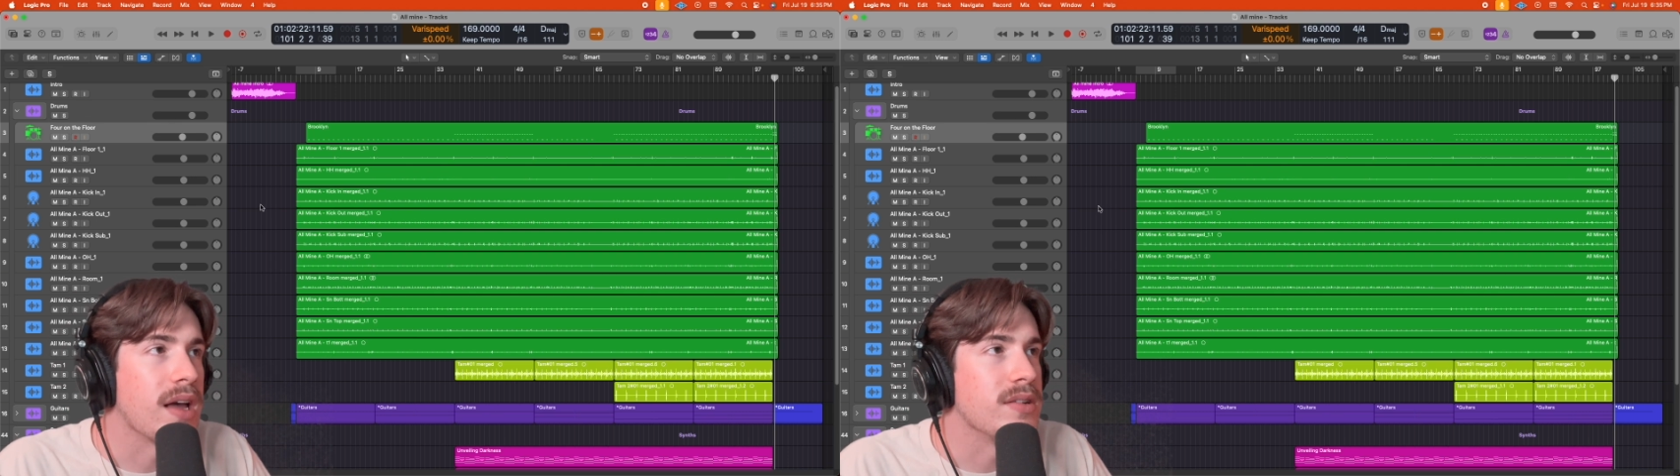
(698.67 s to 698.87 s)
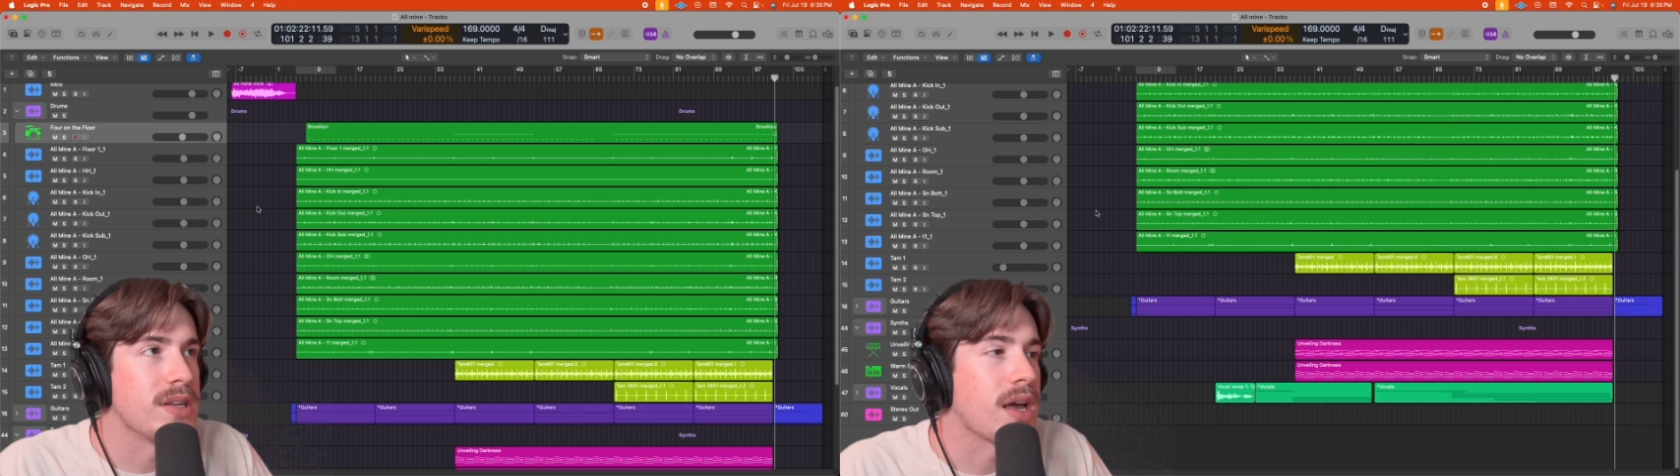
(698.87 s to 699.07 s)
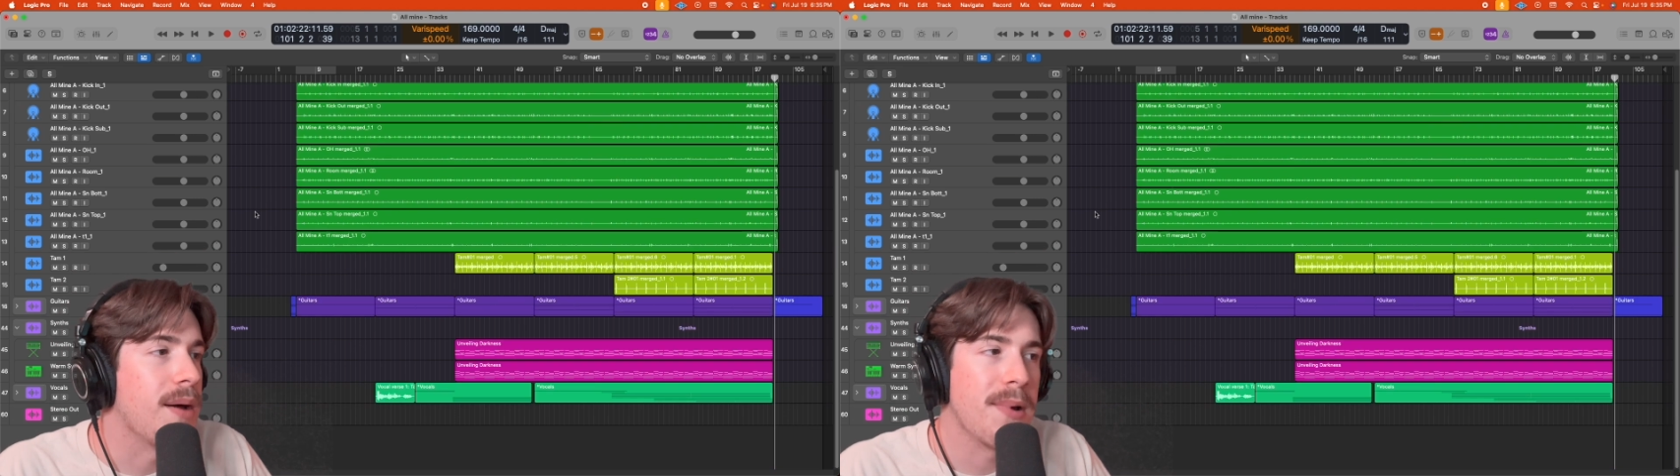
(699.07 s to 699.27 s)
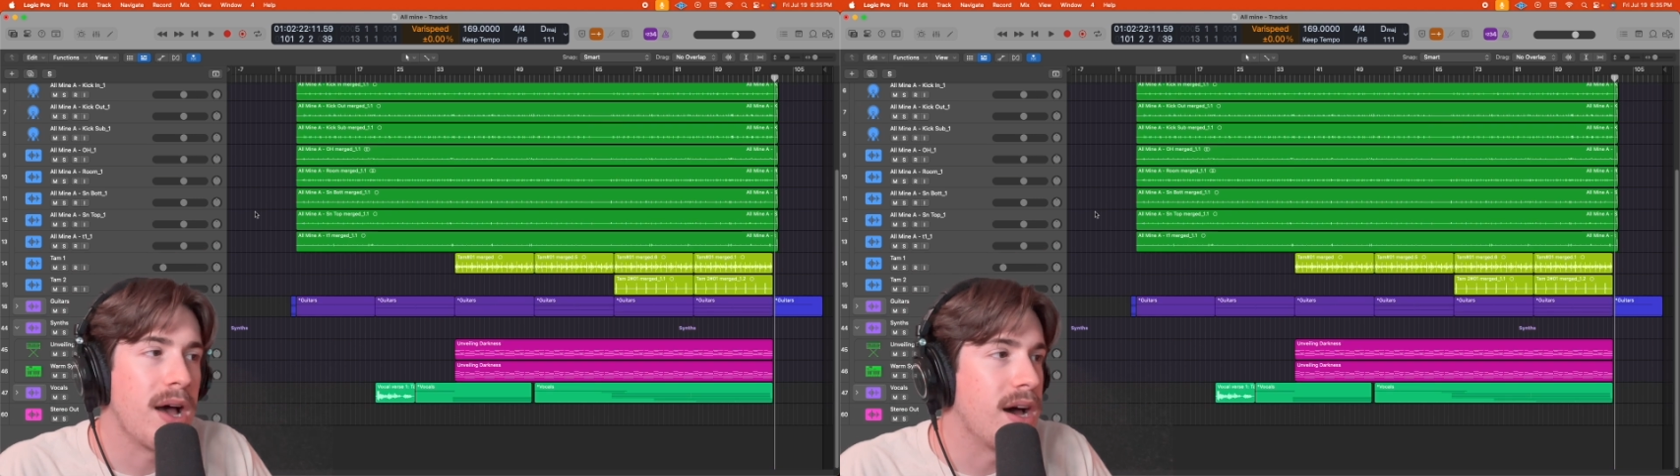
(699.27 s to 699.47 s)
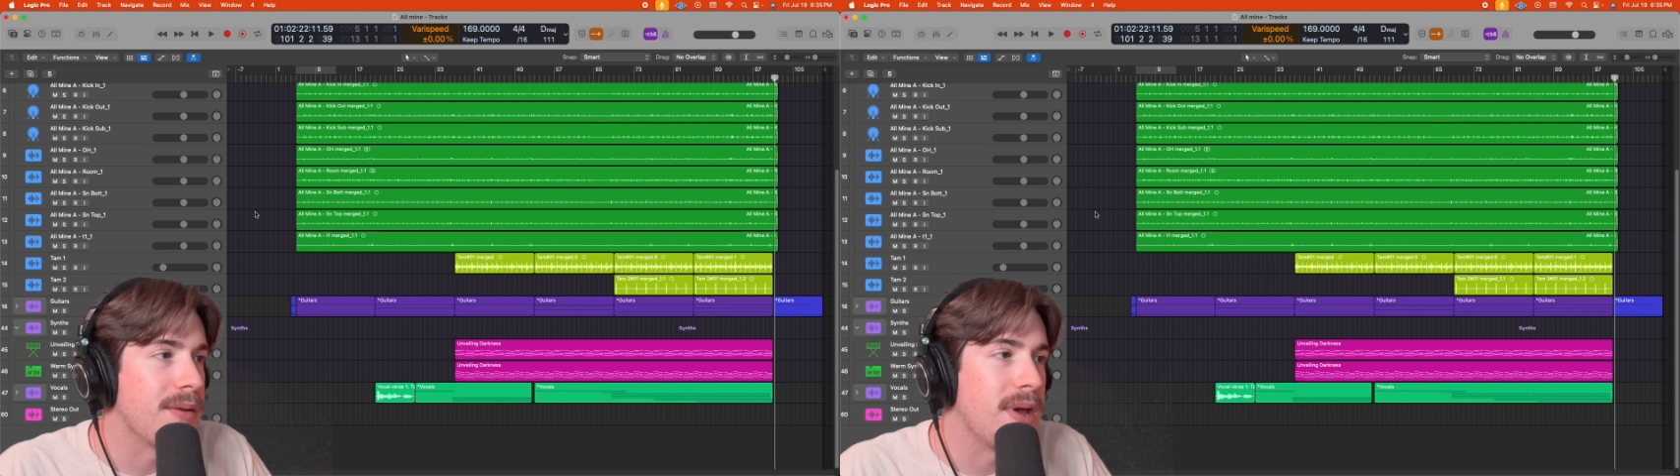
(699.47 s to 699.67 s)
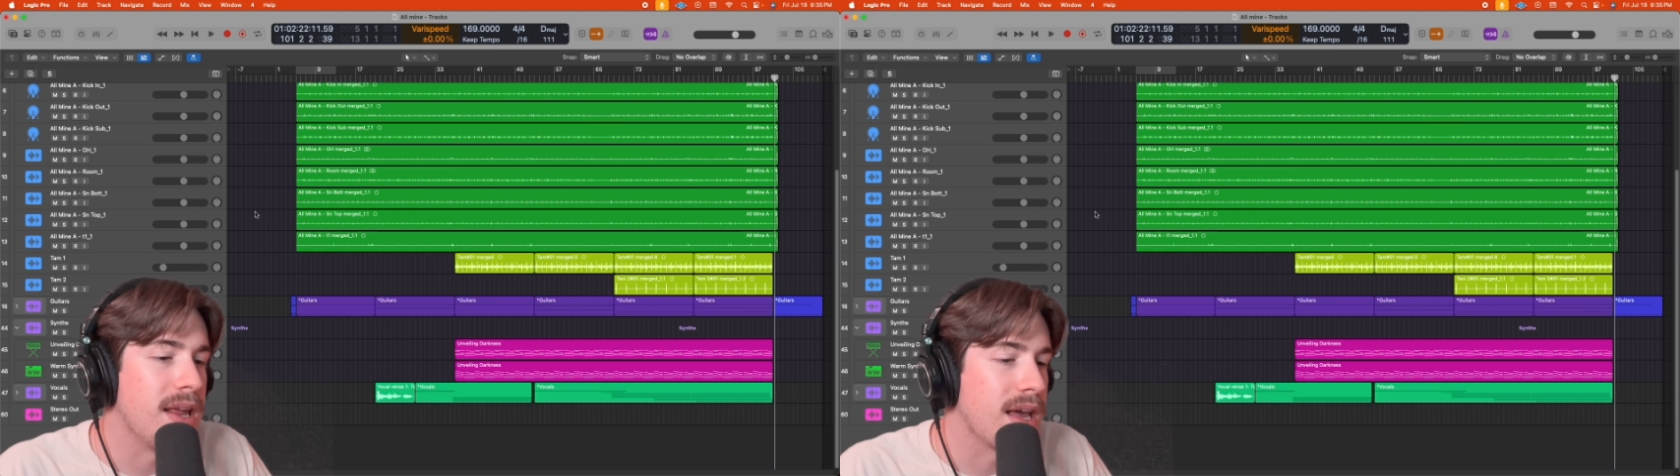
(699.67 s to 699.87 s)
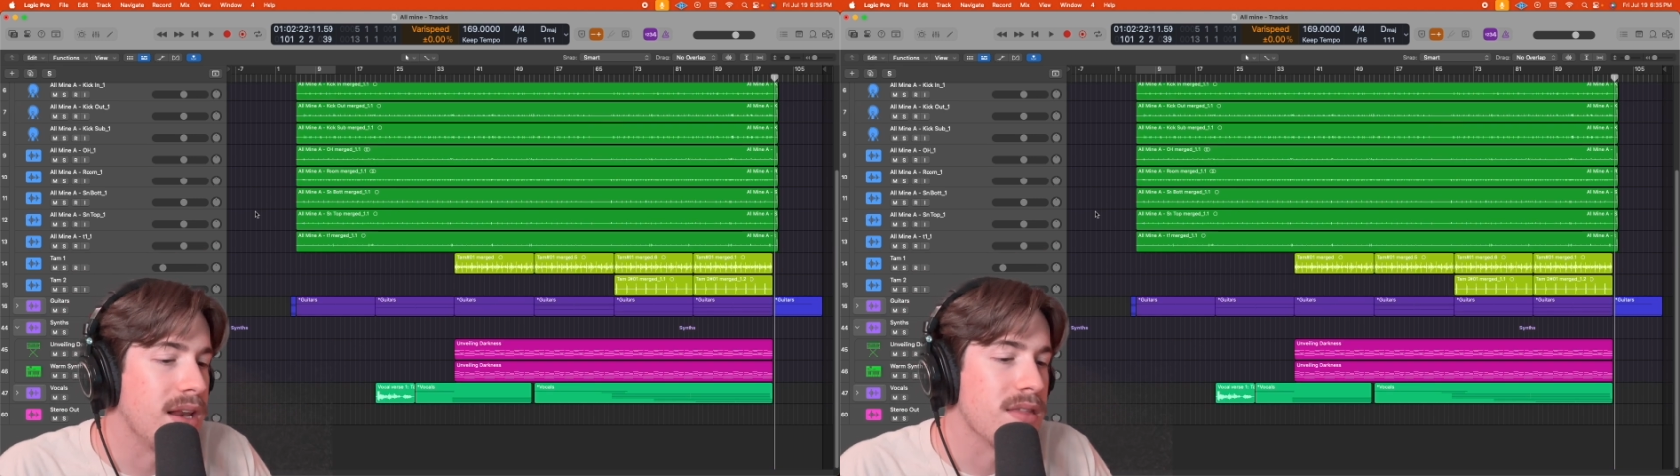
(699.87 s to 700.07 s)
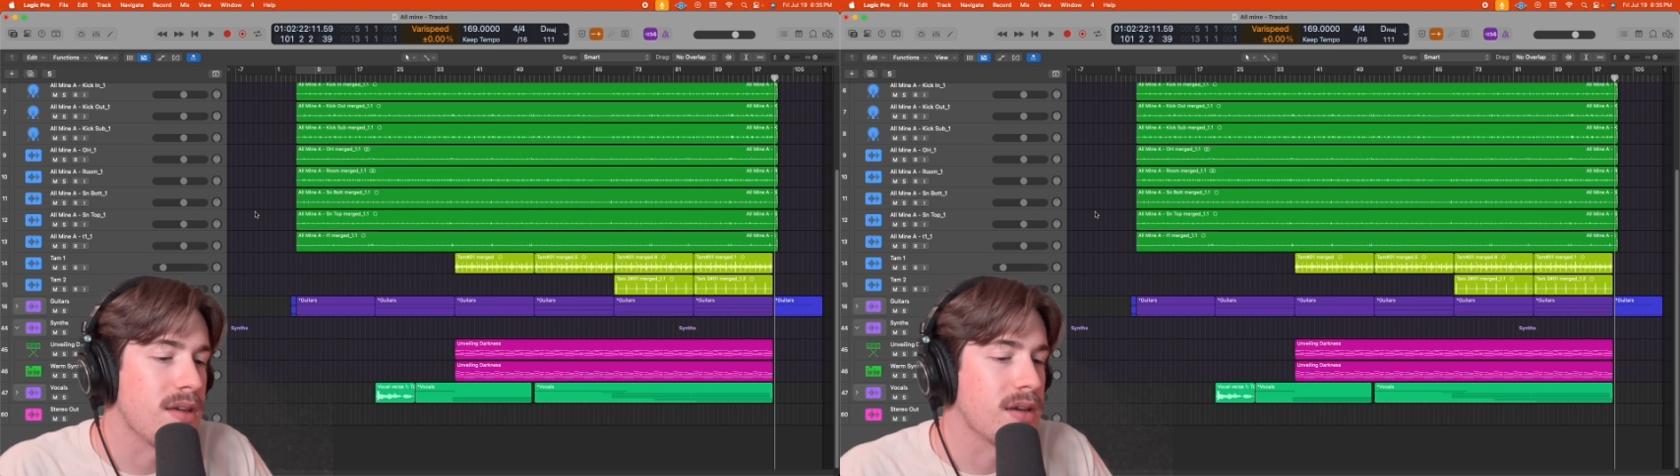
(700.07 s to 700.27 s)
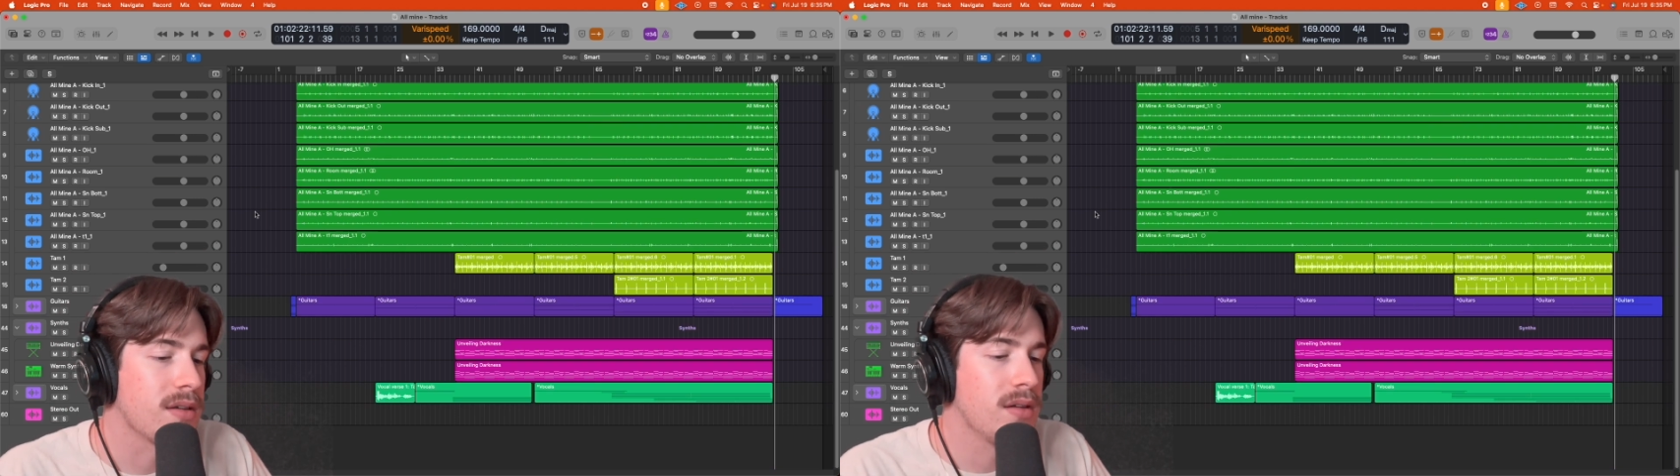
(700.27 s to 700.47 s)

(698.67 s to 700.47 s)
I was like, I'm not automating anything.